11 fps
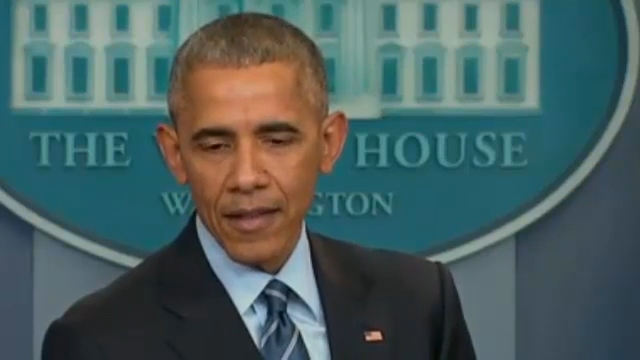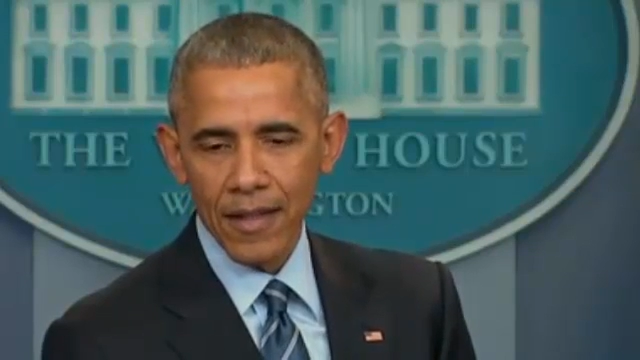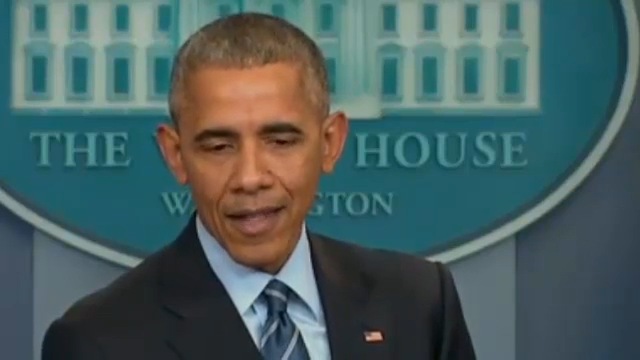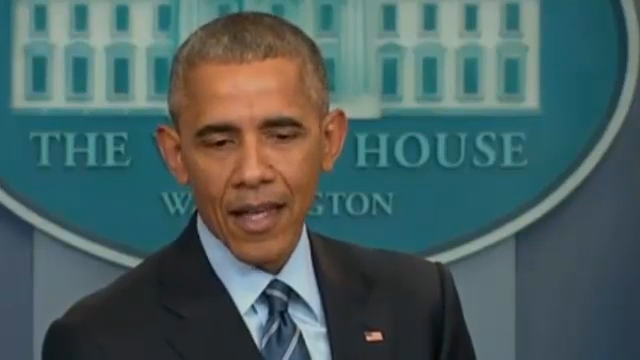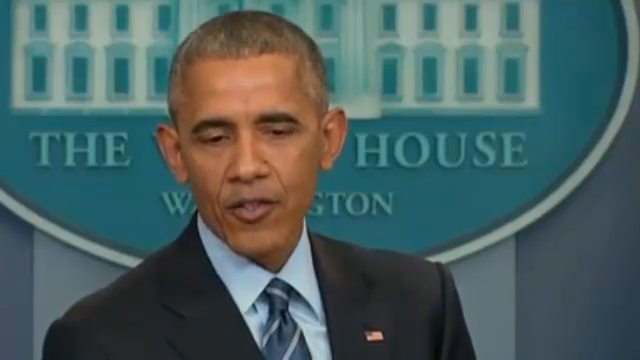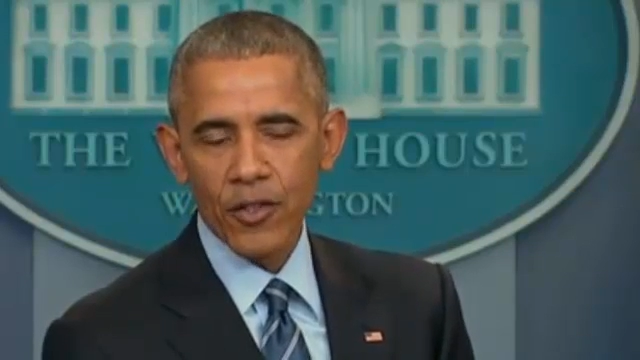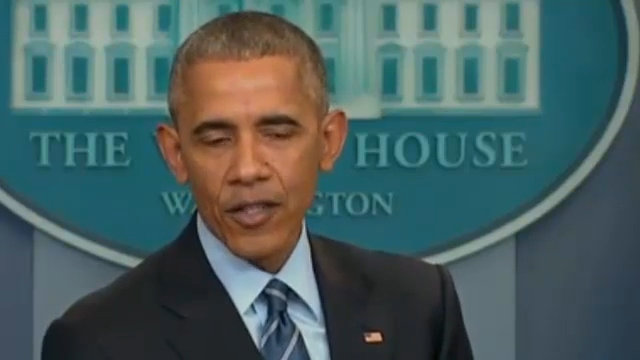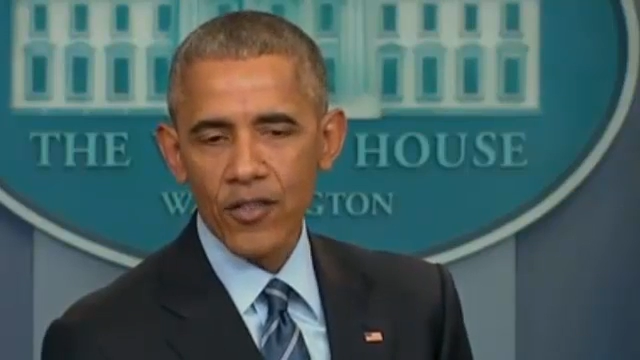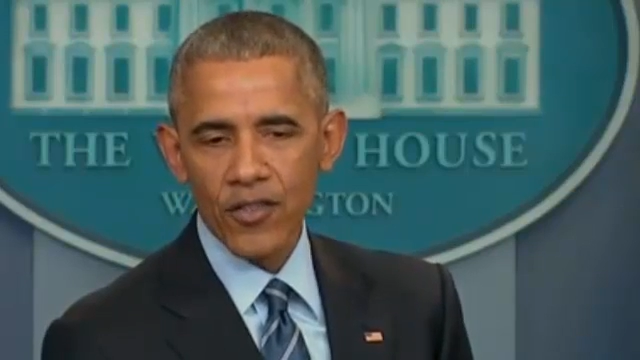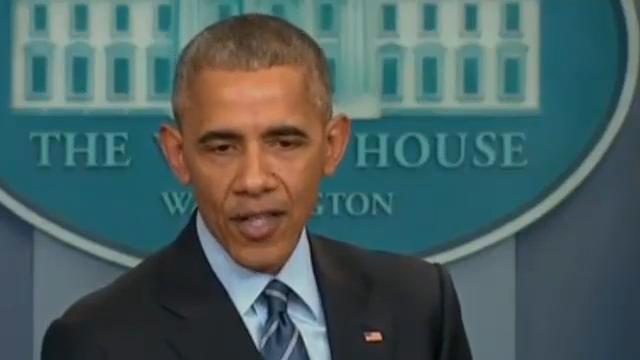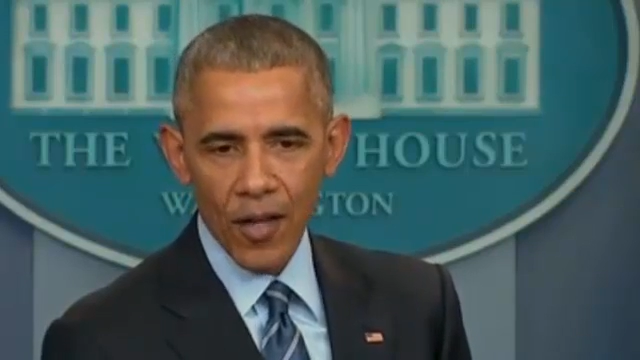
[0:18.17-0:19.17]
the election
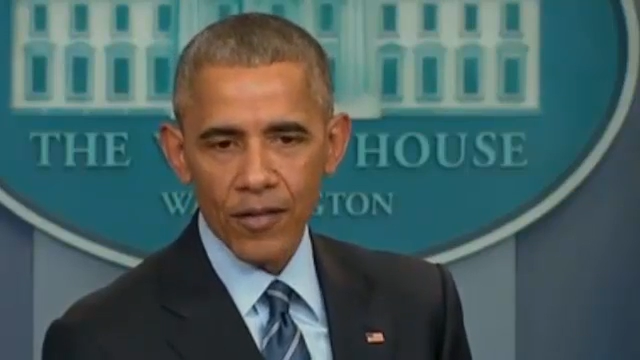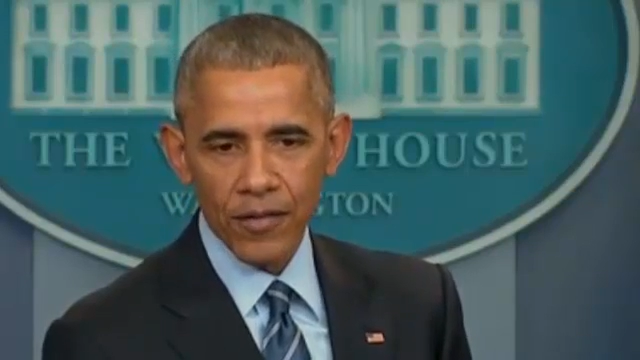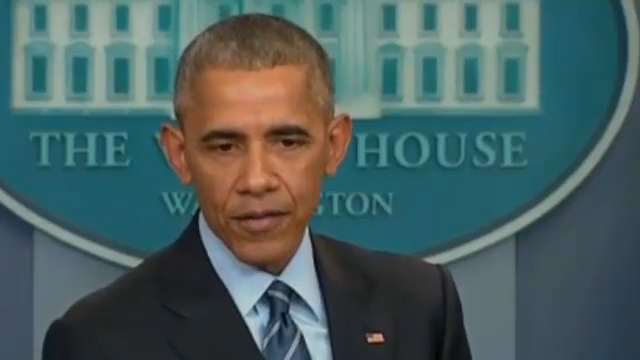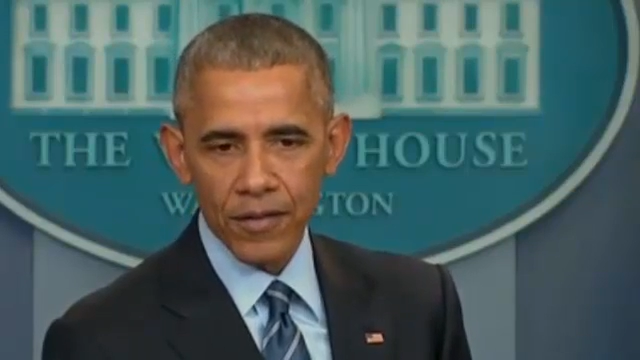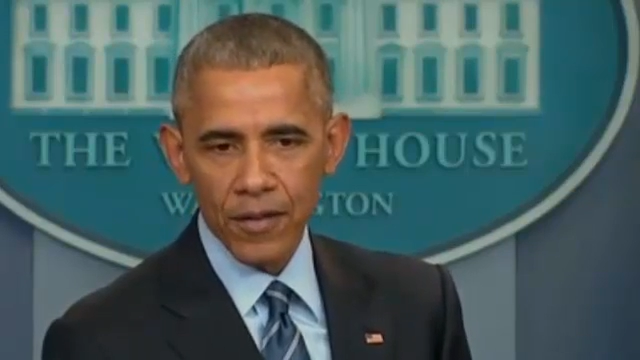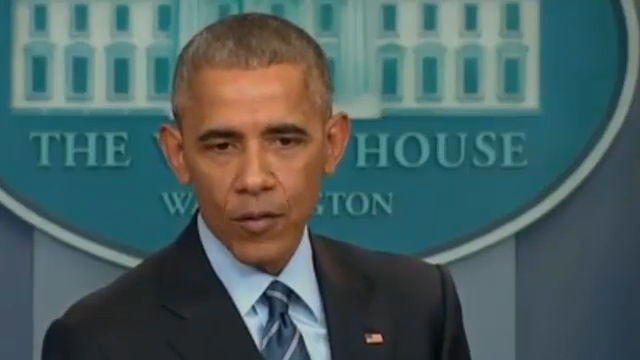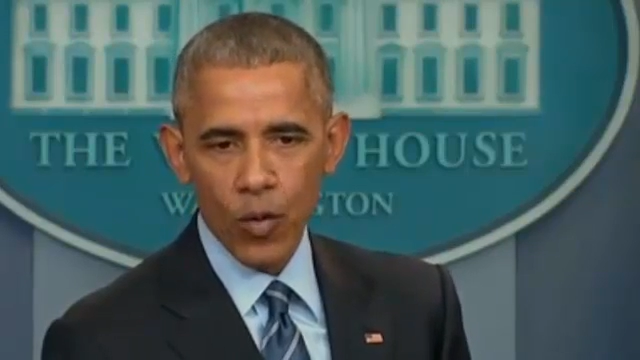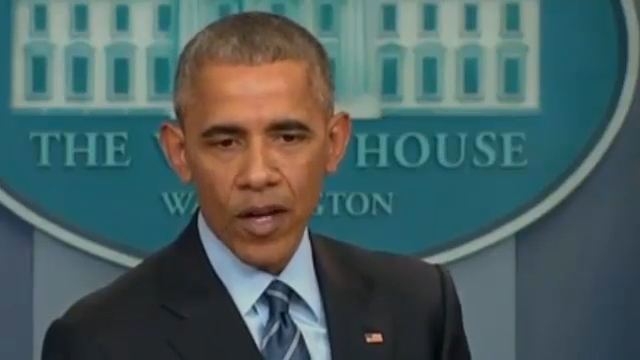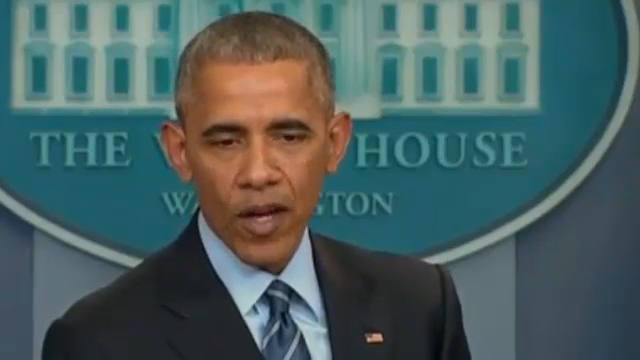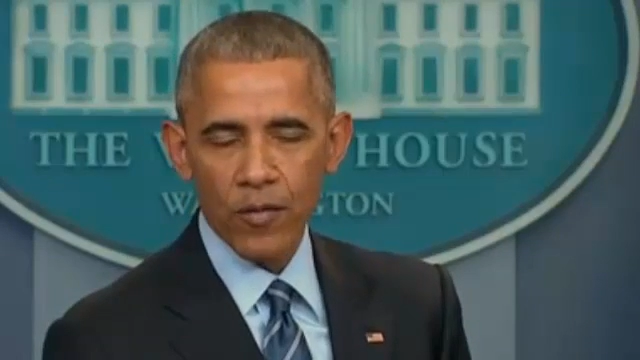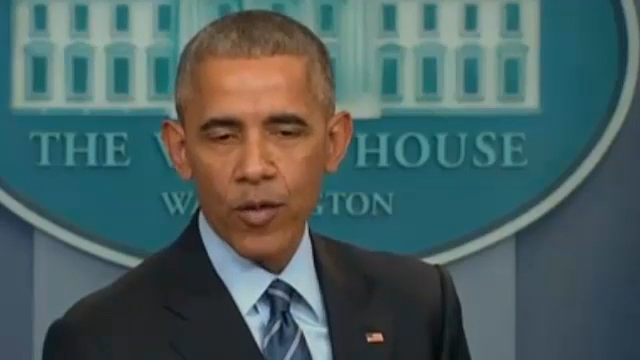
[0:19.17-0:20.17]
itself
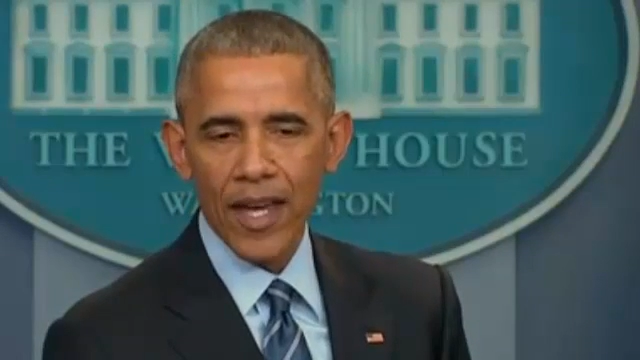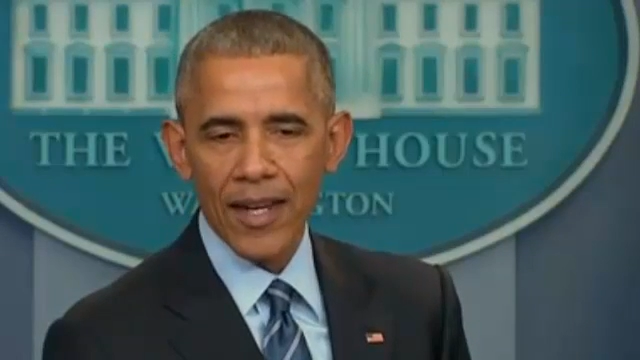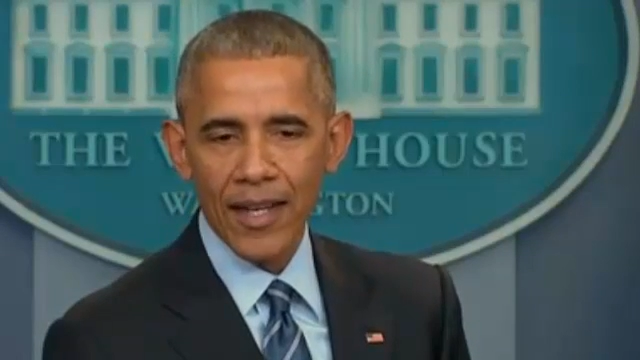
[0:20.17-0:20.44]
went off without